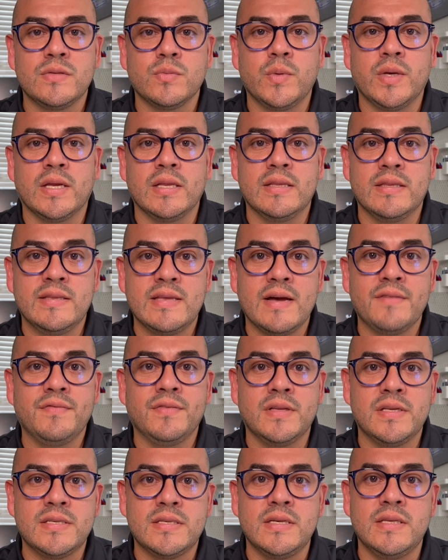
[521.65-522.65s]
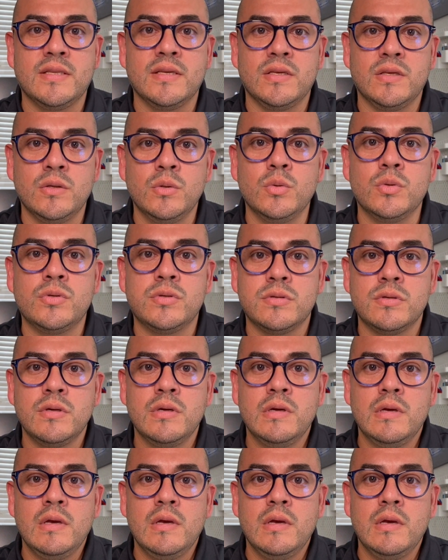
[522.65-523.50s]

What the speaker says: we can definitely see the use